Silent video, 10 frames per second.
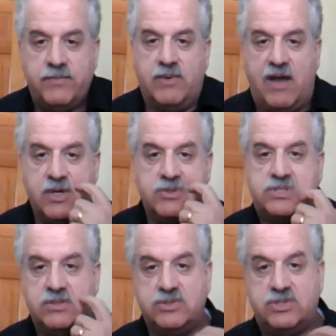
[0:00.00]
around
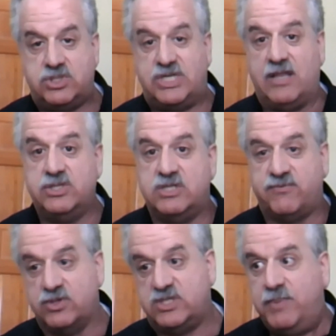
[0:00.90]
those challenges
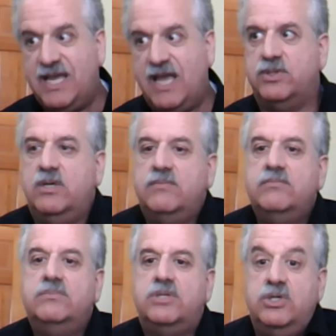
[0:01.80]
versus being able to
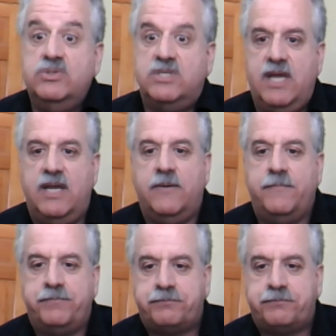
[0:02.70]
use the data.